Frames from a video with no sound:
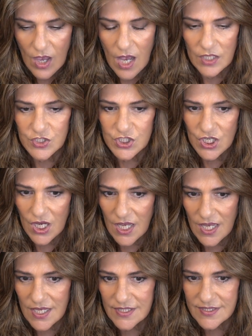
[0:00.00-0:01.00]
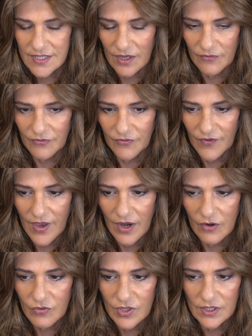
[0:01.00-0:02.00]
Uh, just a
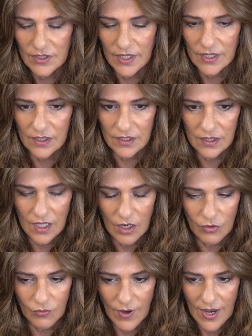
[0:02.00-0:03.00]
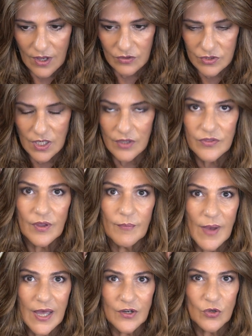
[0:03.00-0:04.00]
very little around the
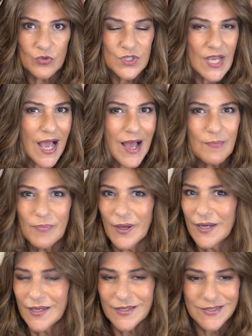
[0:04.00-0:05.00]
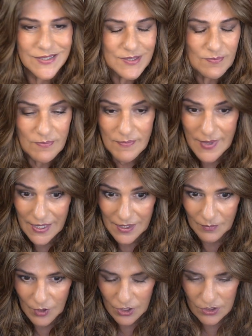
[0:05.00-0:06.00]
mono top, but it's
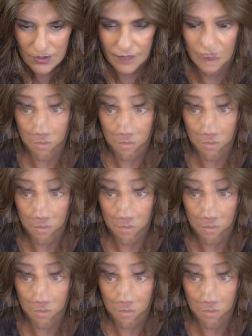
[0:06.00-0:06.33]
minimal.